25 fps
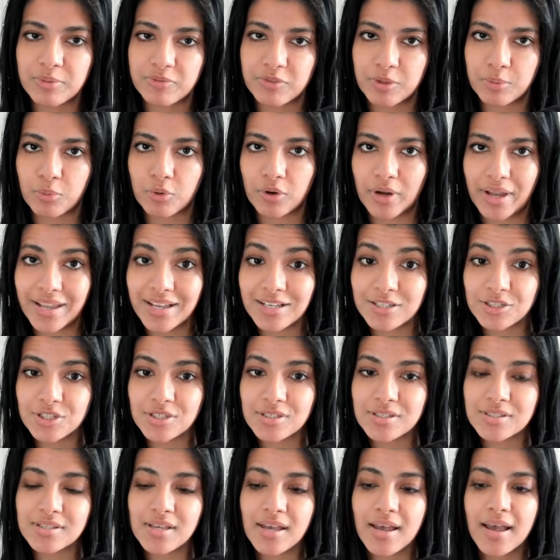If they're more
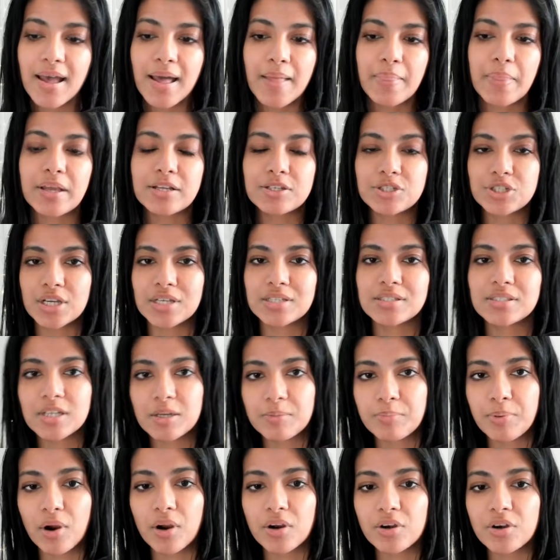anxious, they chase their
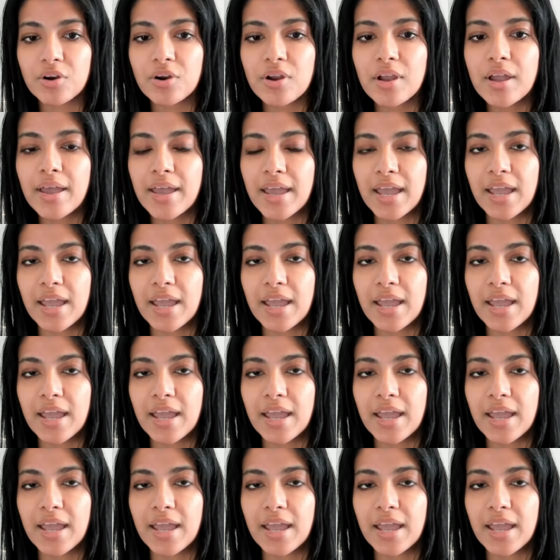partner.